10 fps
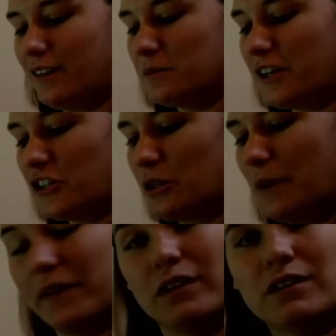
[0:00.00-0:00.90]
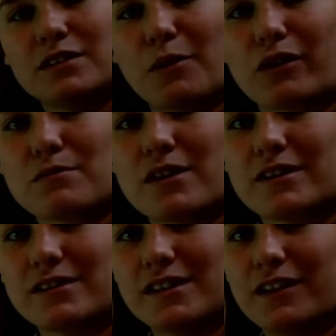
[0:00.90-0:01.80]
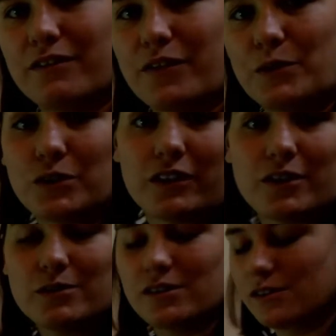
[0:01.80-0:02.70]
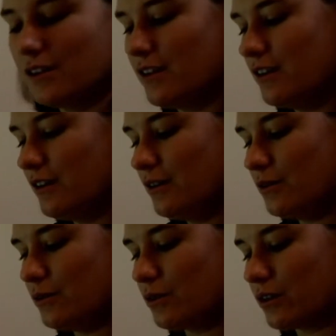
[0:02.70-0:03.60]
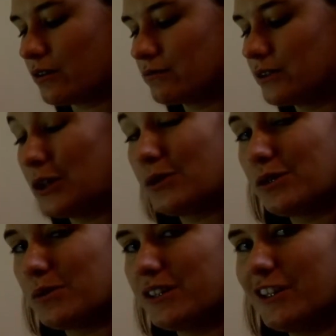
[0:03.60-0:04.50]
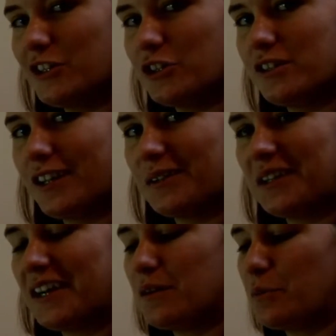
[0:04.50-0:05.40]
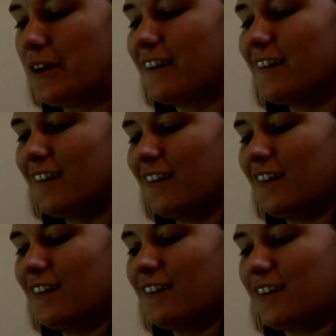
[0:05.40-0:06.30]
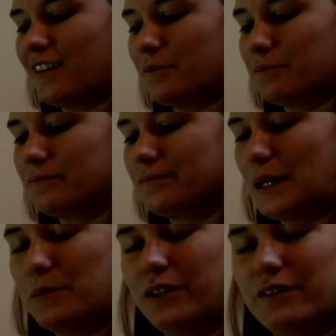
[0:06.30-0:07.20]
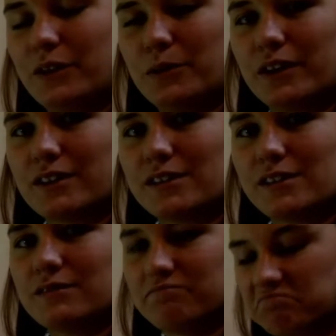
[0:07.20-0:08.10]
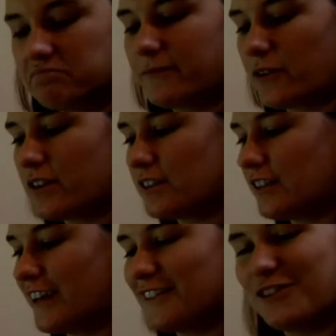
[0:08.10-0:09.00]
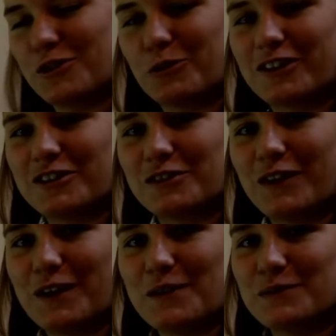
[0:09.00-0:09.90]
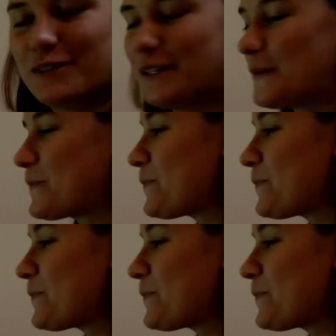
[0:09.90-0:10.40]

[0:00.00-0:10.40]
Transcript: I'm not sure about the smaller bars, if those are notes or close to what they should sound like, but I believe it works for this class. It should work just fine, hopefully.